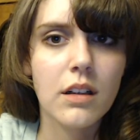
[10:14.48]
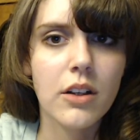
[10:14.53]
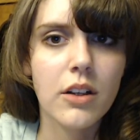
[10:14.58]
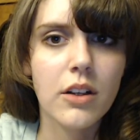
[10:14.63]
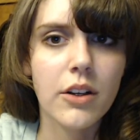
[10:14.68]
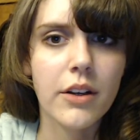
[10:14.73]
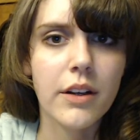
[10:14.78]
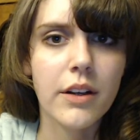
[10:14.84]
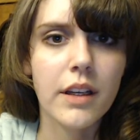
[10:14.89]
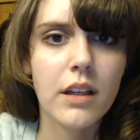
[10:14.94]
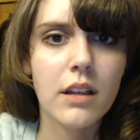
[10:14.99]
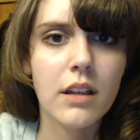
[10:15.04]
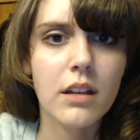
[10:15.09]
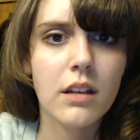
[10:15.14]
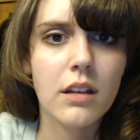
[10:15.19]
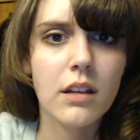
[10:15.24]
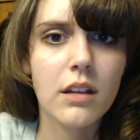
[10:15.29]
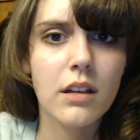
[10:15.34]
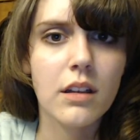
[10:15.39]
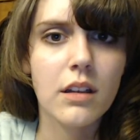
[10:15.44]
Hurry.
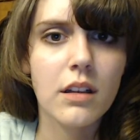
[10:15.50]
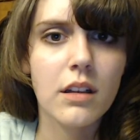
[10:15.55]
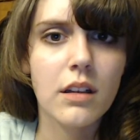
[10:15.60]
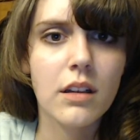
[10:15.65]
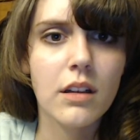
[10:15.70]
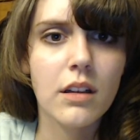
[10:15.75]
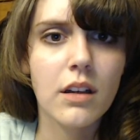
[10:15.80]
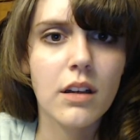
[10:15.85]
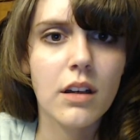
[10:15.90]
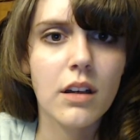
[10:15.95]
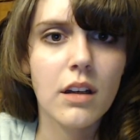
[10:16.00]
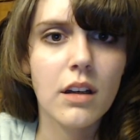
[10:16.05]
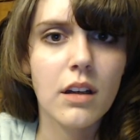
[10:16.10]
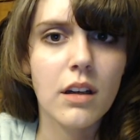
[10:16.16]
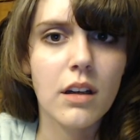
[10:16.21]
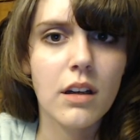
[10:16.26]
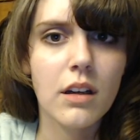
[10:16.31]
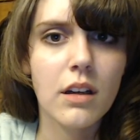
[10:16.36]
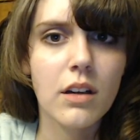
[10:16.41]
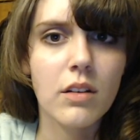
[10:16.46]

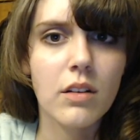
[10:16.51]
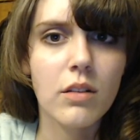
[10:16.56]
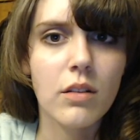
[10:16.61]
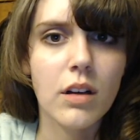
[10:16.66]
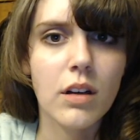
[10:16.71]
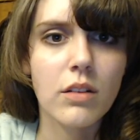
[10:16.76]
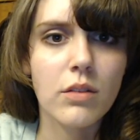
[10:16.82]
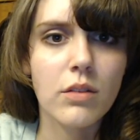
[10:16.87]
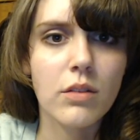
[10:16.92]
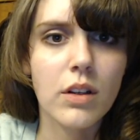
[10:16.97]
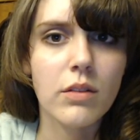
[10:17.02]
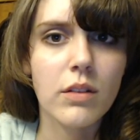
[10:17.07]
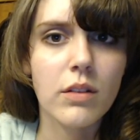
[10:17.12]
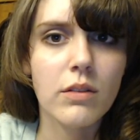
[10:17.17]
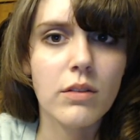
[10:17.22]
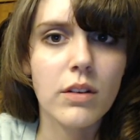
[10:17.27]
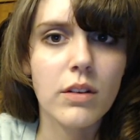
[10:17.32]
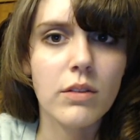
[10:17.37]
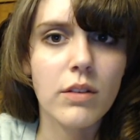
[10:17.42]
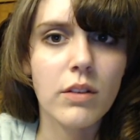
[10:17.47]
Run, run,
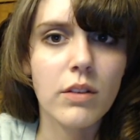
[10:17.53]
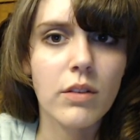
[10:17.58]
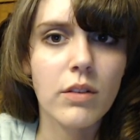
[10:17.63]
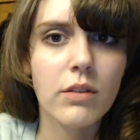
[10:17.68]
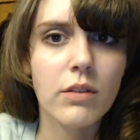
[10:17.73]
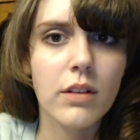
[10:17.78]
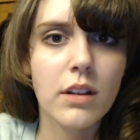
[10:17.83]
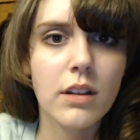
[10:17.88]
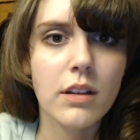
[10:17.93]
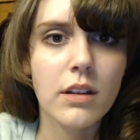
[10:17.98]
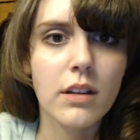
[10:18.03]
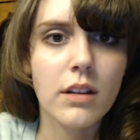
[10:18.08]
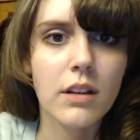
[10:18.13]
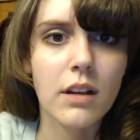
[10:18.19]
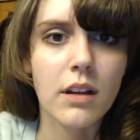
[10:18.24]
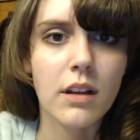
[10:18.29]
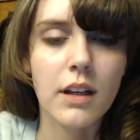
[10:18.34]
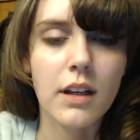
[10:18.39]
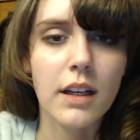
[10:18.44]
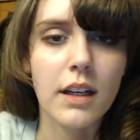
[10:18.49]
run, run, run, run, run. They're
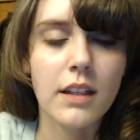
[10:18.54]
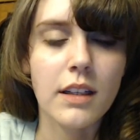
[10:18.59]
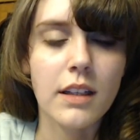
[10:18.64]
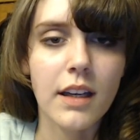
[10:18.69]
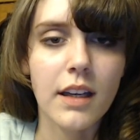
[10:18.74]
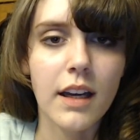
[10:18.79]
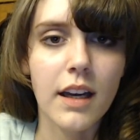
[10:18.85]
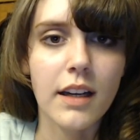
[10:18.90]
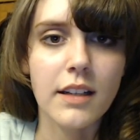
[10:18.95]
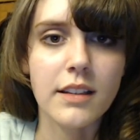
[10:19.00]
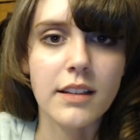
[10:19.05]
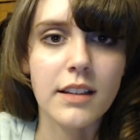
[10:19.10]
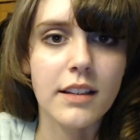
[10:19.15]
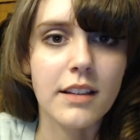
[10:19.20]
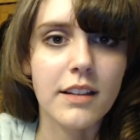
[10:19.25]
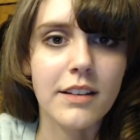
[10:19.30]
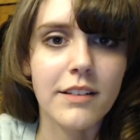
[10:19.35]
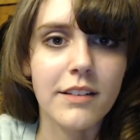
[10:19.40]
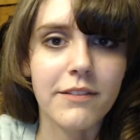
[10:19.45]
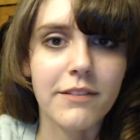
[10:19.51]
all getting attacked,
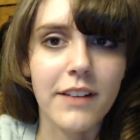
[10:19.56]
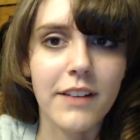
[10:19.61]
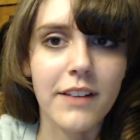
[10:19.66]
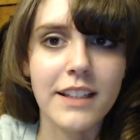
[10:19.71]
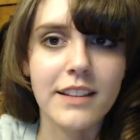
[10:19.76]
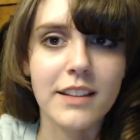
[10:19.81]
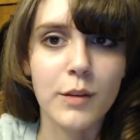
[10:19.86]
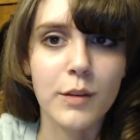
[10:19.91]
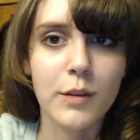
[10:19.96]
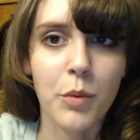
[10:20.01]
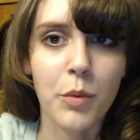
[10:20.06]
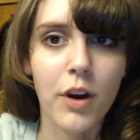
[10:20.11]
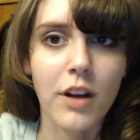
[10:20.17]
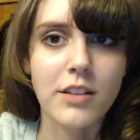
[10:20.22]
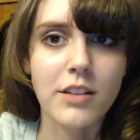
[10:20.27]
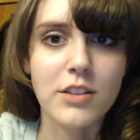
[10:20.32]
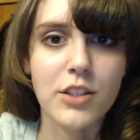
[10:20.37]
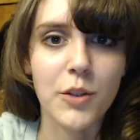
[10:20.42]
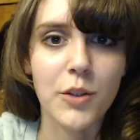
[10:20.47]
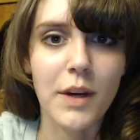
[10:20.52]
and the fight is brought
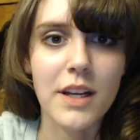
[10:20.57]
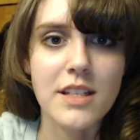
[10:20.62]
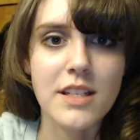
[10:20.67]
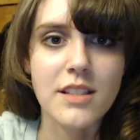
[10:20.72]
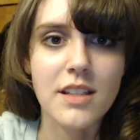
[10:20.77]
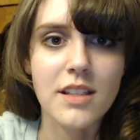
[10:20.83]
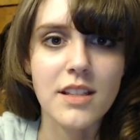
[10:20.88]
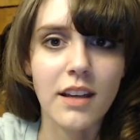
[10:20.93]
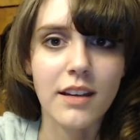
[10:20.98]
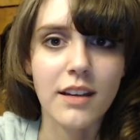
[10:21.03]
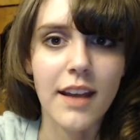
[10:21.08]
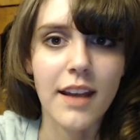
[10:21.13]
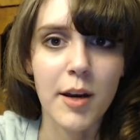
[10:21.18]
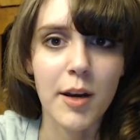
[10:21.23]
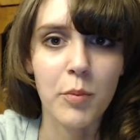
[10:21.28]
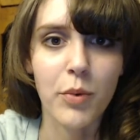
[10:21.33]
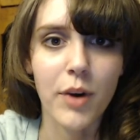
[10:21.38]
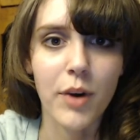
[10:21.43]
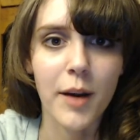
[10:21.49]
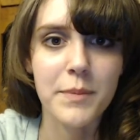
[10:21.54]
to a sudden and
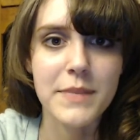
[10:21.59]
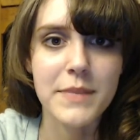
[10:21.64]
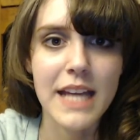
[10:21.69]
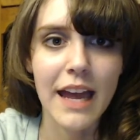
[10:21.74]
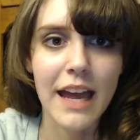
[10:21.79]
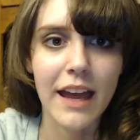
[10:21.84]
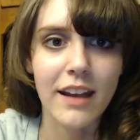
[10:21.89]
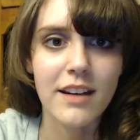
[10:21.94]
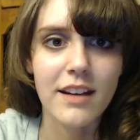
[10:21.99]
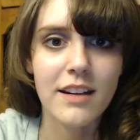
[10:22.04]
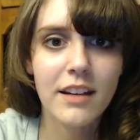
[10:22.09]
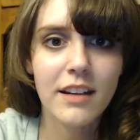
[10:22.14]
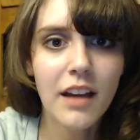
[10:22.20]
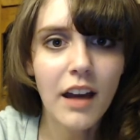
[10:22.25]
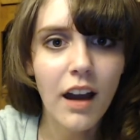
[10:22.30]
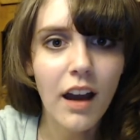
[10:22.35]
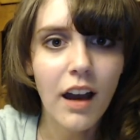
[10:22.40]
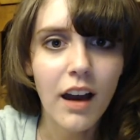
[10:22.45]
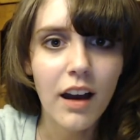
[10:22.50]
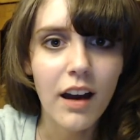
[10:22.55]
abrupt end.
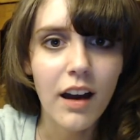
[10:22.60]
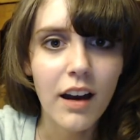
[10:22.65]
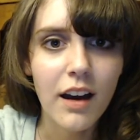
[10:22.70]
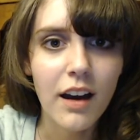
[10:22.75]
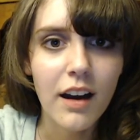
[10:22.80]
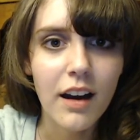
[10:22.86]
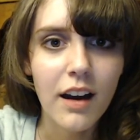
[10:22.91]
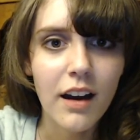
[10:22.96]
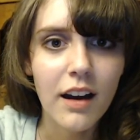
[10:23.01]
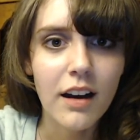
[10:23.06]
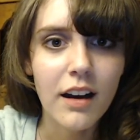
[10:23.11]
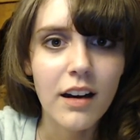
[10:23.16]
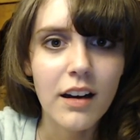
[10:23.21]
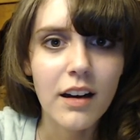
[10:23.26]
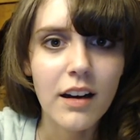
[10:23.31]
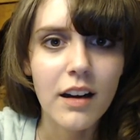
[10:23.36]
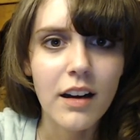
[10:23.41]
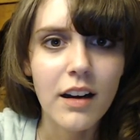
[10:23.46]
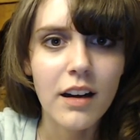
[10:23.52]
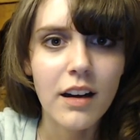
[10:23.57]

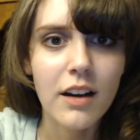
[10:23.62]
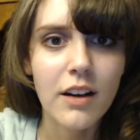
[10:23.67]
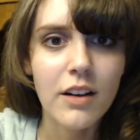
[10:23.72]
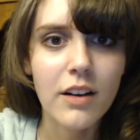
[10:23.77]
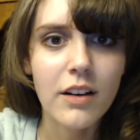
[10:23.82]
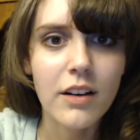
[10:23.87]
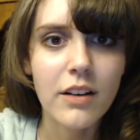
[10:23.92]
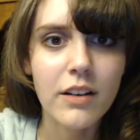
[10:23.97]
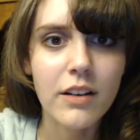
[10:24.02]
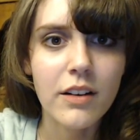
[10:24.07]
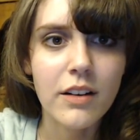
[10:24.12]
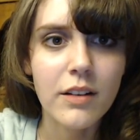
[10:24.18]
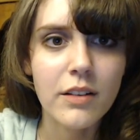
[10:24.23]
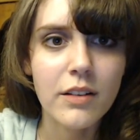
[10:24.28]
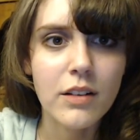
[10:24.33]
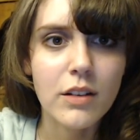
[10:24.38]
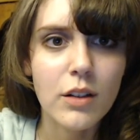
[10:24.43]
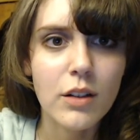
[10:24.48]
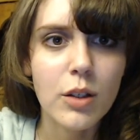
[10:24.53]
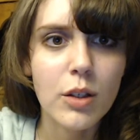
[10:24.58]

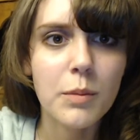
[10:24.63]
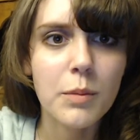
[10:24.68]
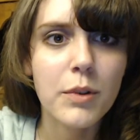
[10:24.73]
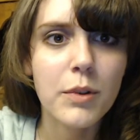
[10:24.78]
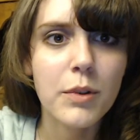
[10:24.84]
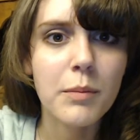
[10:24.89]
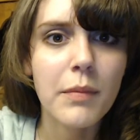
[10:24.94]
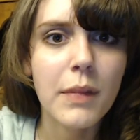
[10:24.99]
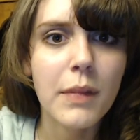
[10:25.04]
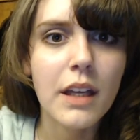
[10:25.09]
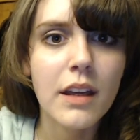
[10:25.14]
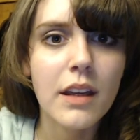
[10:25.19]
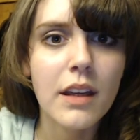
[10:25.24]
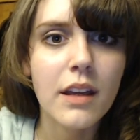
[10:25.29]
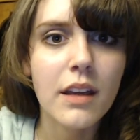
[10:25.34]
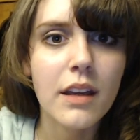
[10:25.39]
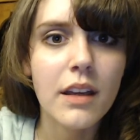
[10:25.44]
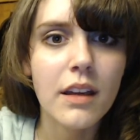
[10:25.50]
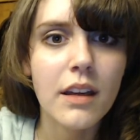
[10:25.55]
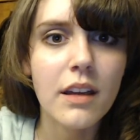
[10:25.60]

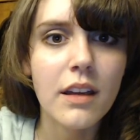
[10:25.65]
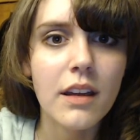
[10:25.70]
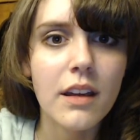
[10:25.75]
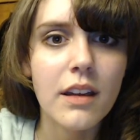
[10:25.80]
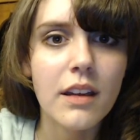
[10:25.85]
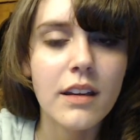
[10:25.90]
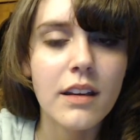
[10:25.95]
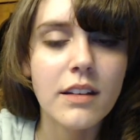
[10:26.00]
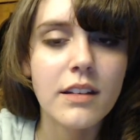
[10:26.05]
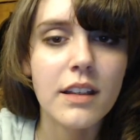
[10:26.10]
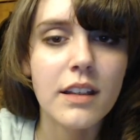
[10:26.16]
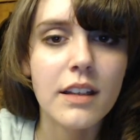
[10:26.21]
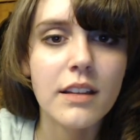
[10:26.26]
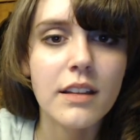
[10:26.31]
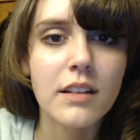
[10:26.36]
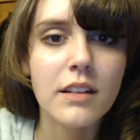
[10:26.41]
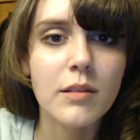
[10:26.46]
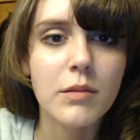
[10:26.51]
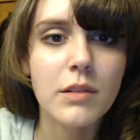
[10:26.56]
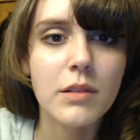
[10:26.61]
Nobume
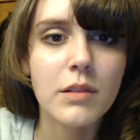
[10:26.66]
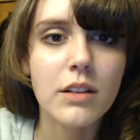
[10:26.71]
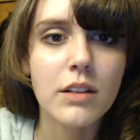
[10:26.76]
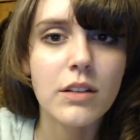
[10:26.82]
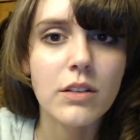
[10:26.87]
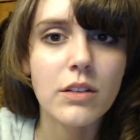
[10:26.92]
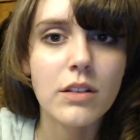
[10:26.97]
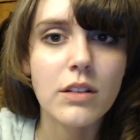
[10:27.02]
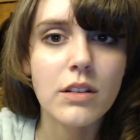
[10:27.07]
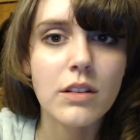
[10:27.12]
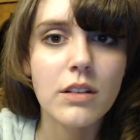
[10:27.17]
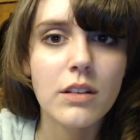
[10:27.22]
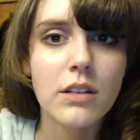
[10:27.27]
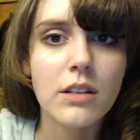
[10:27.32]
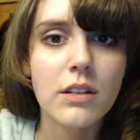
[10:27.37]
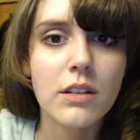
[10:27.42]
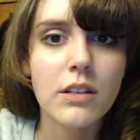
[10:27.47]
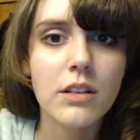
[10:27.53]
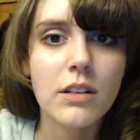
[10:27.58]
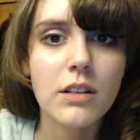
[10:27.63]
takes him to do, do, do,
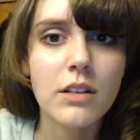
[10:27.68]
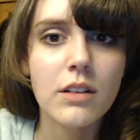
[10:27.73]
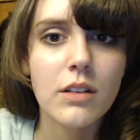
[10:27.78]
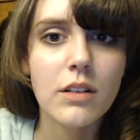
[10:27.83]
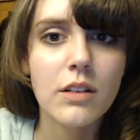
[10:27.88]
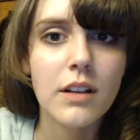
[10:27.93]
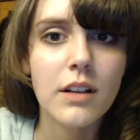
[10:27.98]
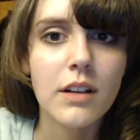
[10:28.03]
do.